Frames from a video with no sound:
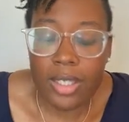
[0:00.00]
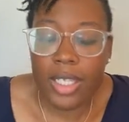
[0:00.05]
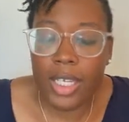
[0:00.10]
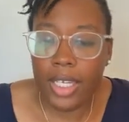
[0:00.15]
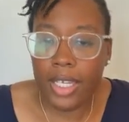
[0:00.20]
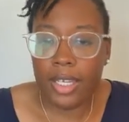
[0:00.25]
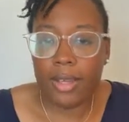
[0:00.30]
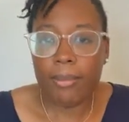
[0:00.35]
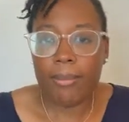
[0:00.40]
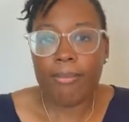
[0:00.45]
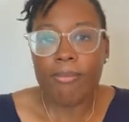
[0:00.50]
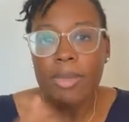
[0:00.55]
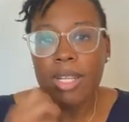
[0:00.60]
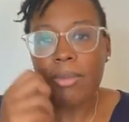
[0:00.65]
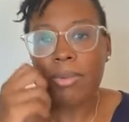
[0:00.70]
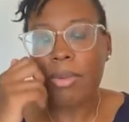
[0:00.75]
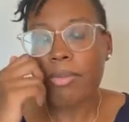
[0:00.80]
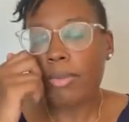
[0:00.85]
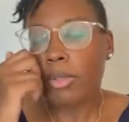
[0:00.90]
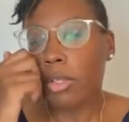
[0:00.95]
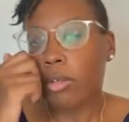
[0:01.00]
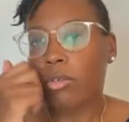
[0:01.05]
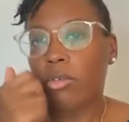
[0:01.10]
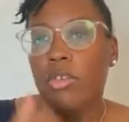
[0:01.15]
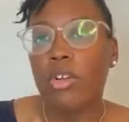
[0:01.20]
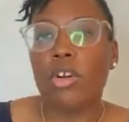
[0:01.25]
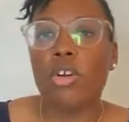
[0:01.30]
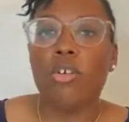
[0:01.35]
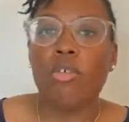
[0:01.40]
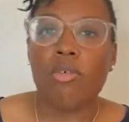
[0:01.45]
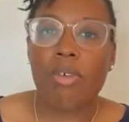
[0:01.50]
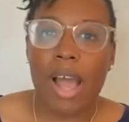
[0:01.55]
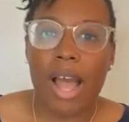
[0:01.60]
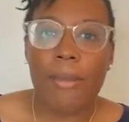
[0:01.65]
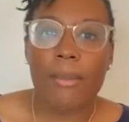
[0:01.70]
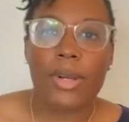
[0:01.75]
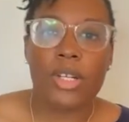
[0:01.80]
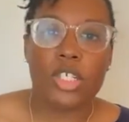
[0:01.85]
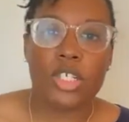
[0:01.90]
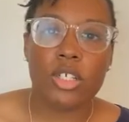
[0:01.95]
See, many people don't know
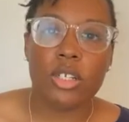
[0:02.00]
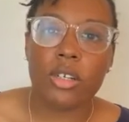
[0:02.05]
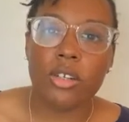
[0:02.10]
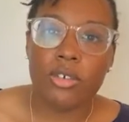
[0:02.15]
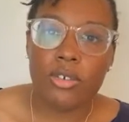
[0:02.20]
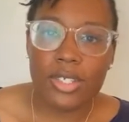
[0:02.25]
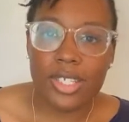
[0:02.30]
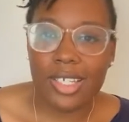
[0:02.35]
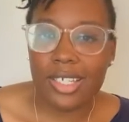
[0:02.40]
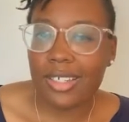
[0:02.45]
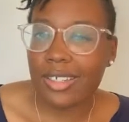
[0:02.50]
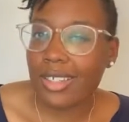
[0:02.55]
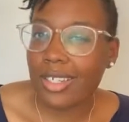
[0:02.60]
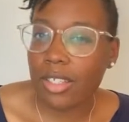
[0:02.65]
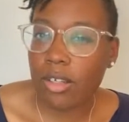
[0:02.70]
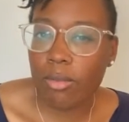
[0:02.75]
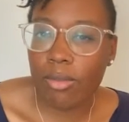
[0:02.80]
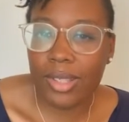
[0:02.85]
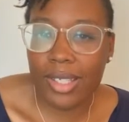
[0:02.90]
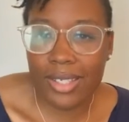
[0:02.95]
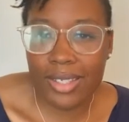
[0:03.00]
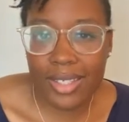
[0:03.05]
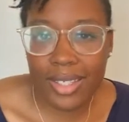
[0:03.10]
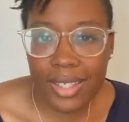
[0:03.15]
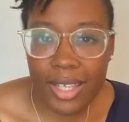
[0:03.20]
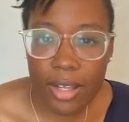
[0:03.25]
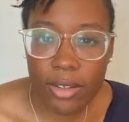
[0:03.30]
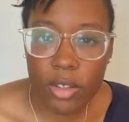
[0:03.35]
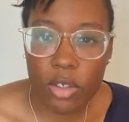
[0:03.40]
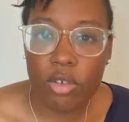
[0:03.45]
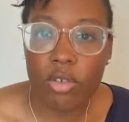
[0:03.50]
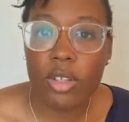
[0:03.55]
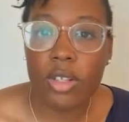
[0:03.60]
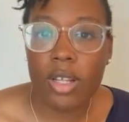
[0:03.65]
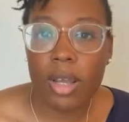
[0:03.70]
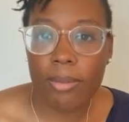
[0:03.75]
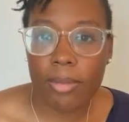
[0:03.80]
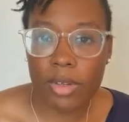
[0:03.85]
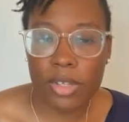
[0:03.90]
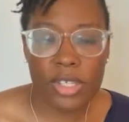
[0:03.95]
how much they're losing because they don't really sit down to do
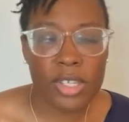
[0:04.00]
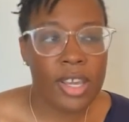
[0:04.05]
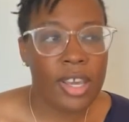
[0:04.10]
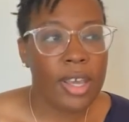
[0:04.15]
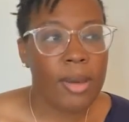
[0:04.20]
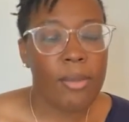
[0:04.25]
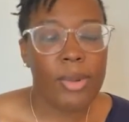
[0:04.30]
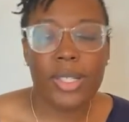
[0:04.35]
the numbers.